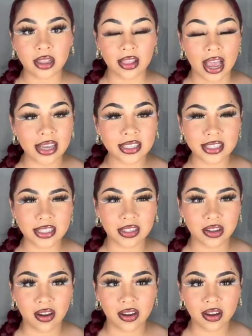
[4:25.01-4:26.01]
last as
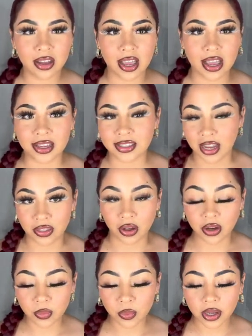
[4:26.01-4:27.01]
long as I
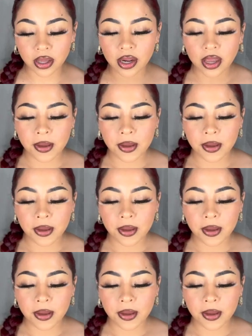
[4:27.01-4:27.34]
thought it would.